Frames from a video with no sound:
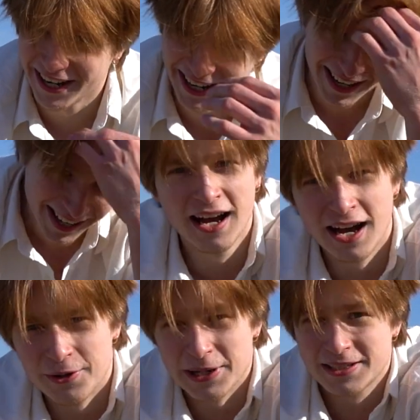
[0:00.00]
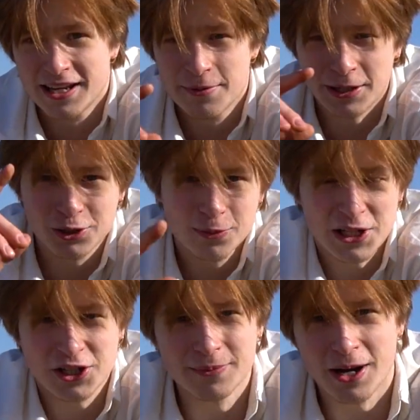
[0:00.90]
Alright, we are too
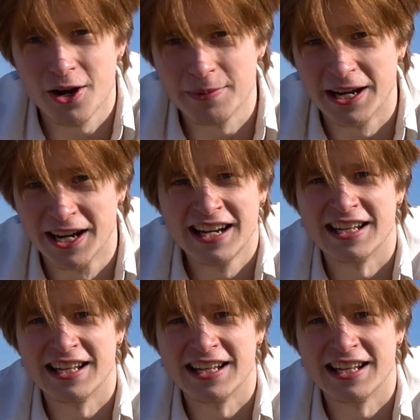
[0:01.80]
much in my hobby.